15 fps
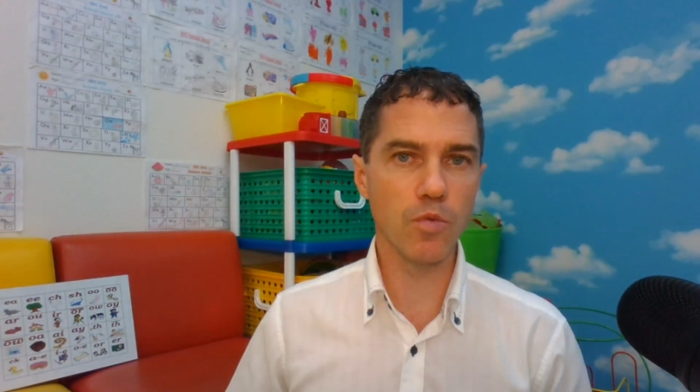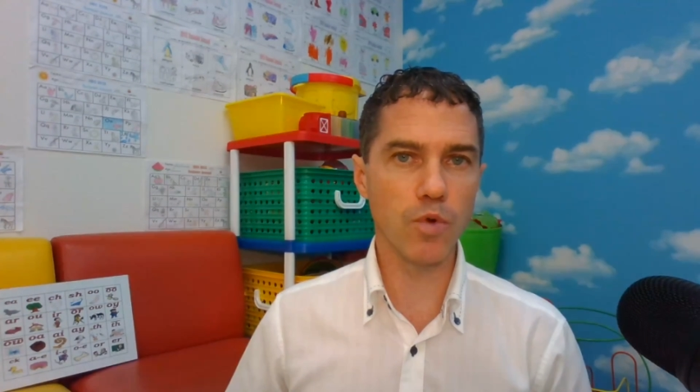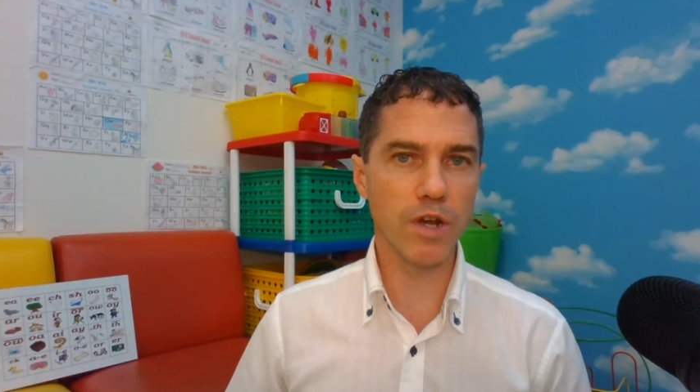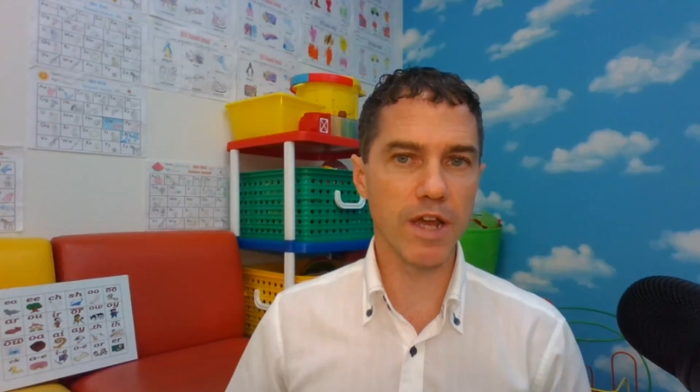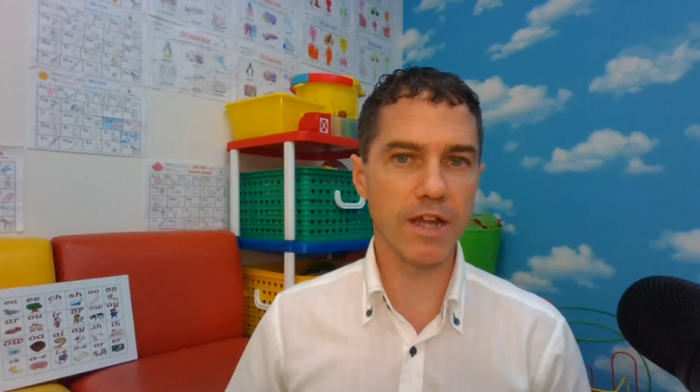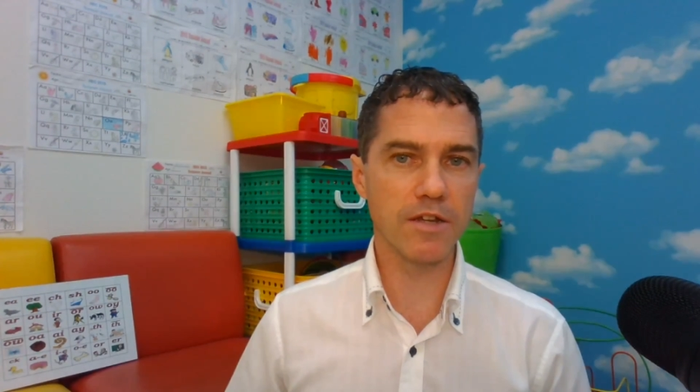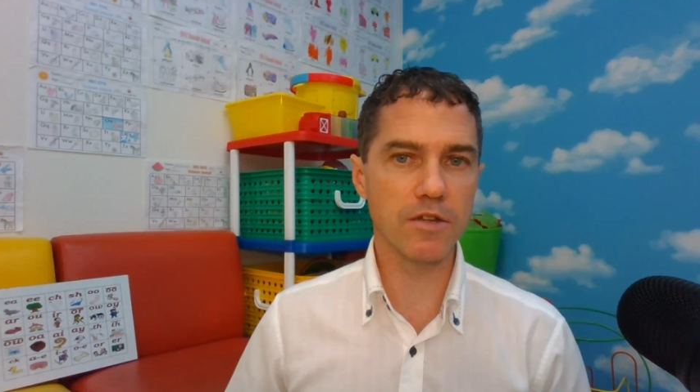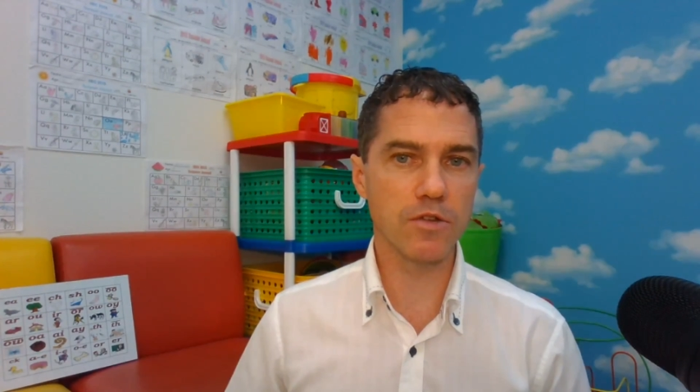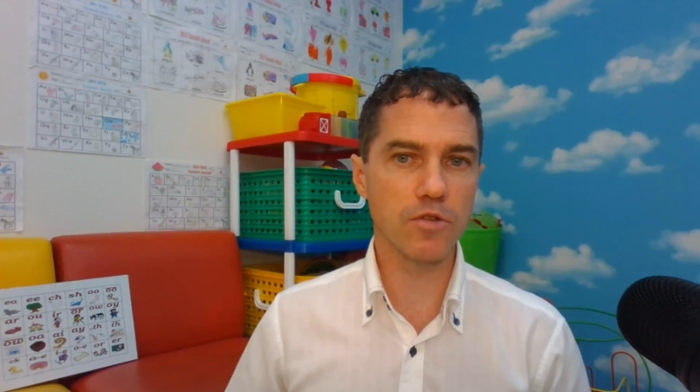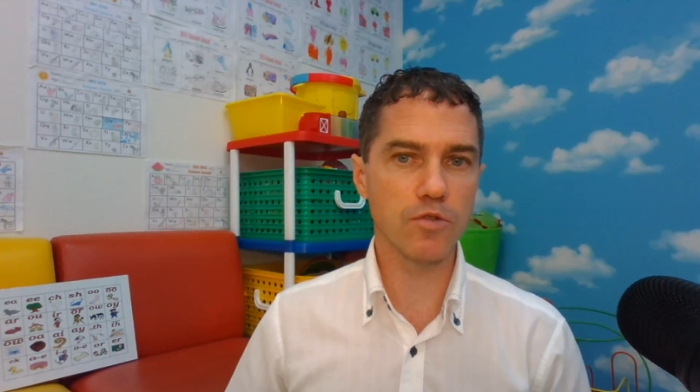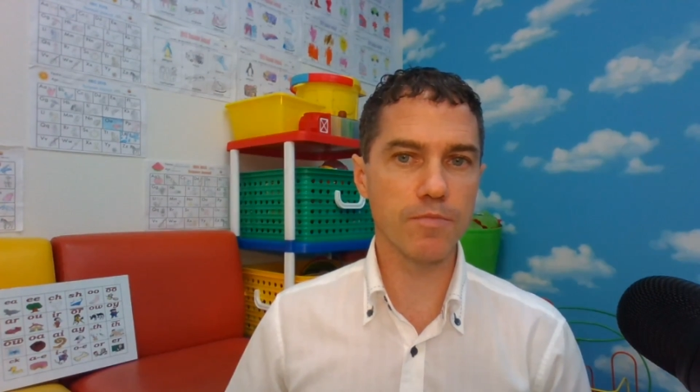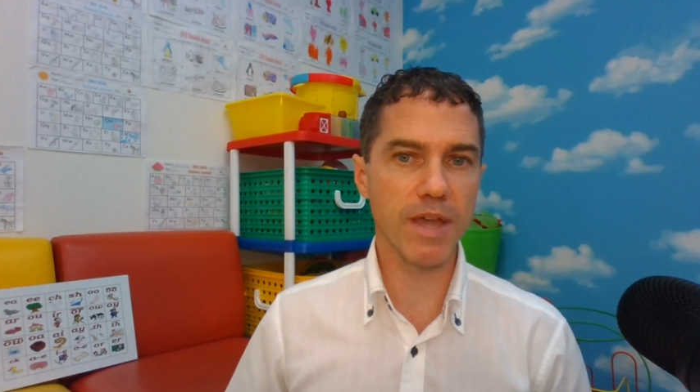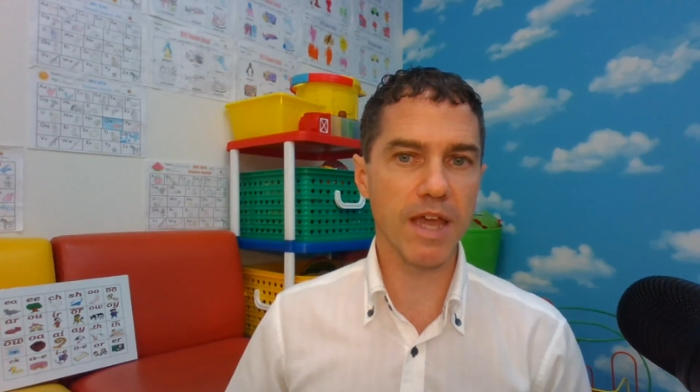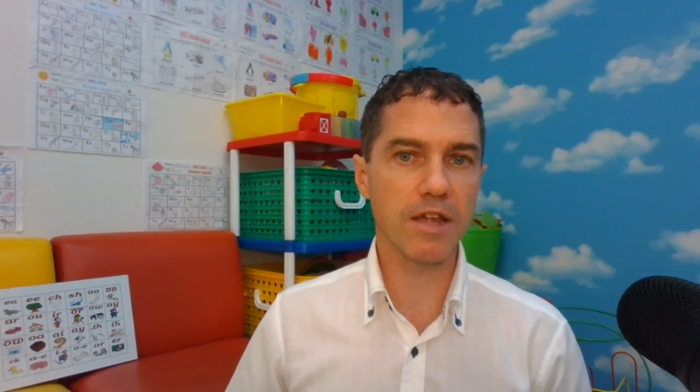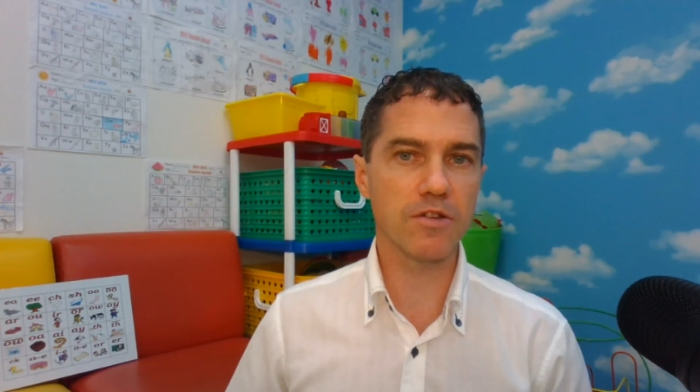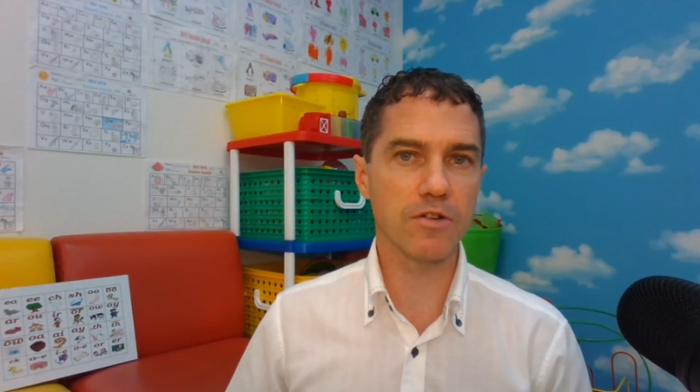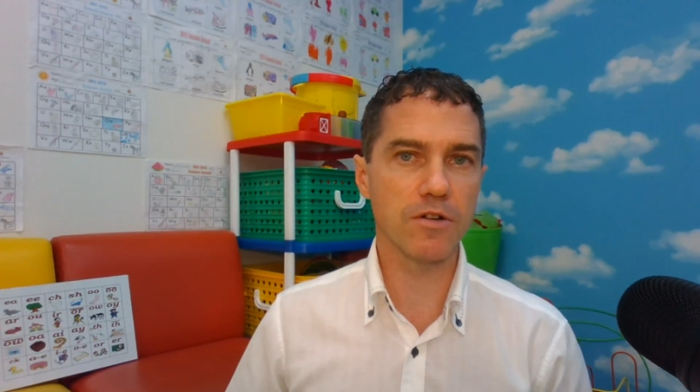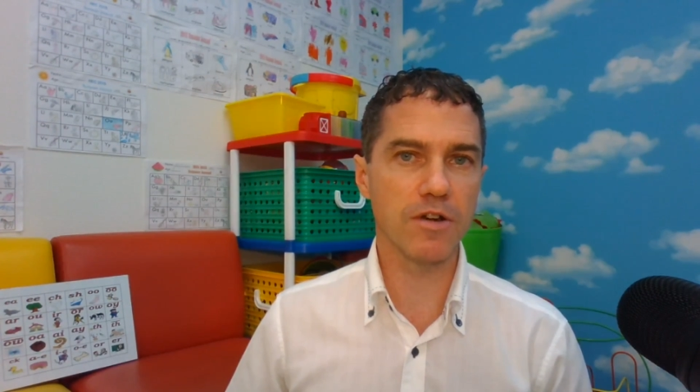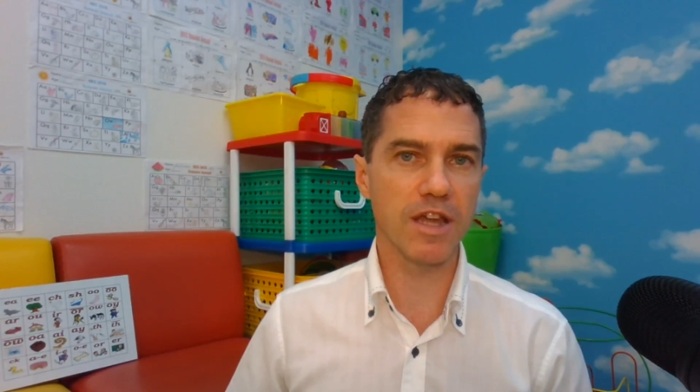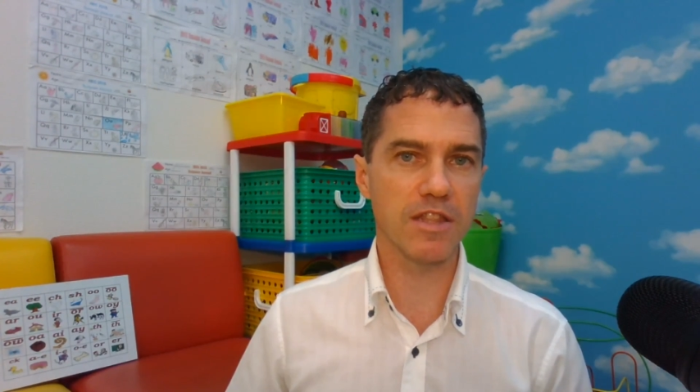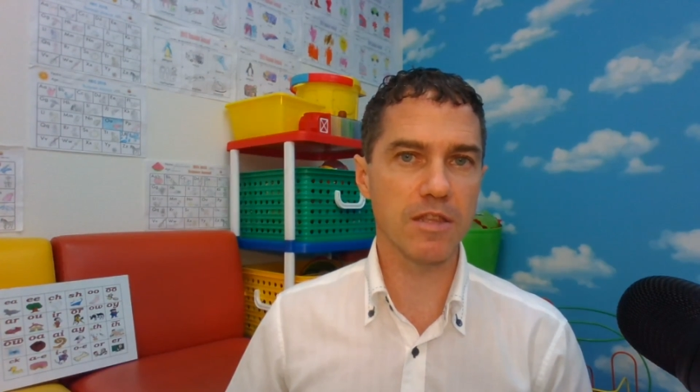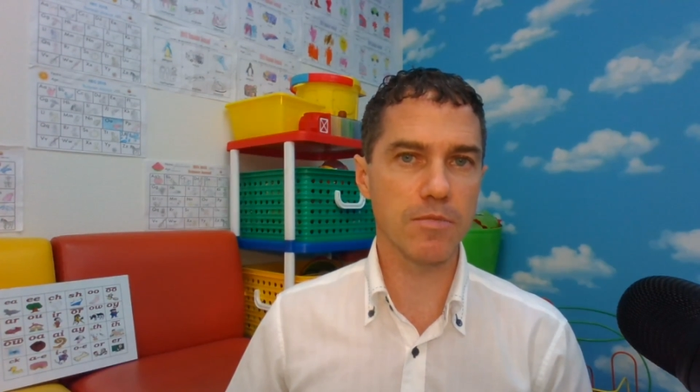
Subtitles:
when I do banter at